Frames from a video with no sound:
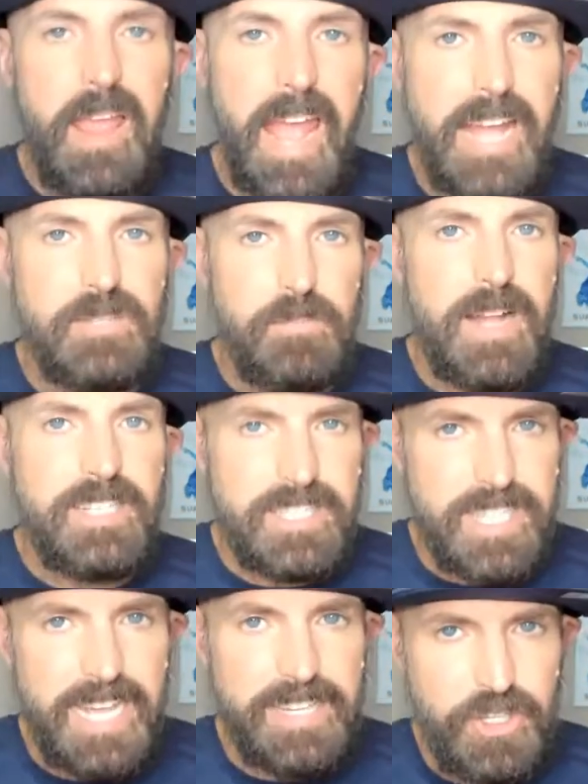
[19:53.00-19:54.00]
as much
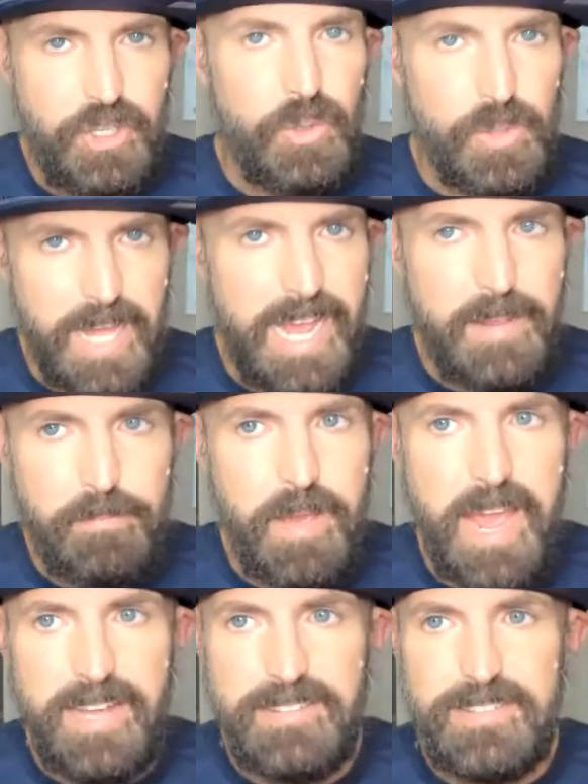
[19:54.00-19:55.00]
as I do like
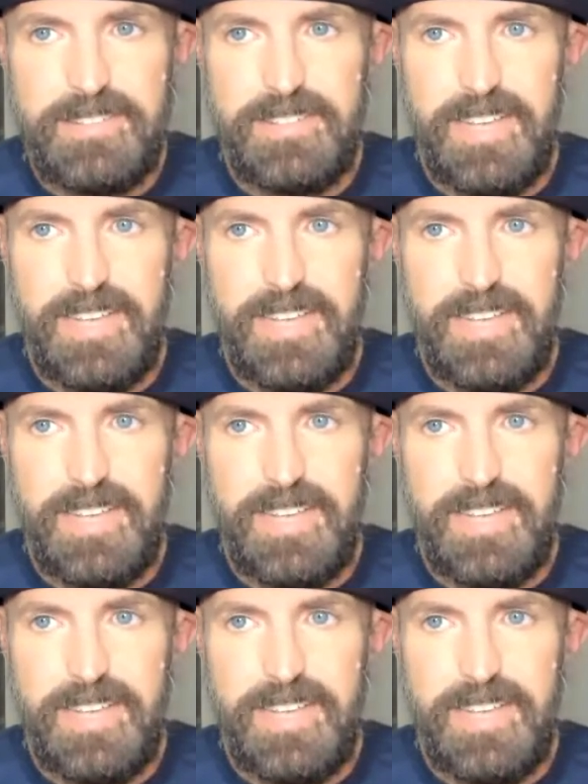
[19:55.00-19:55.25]
Pace,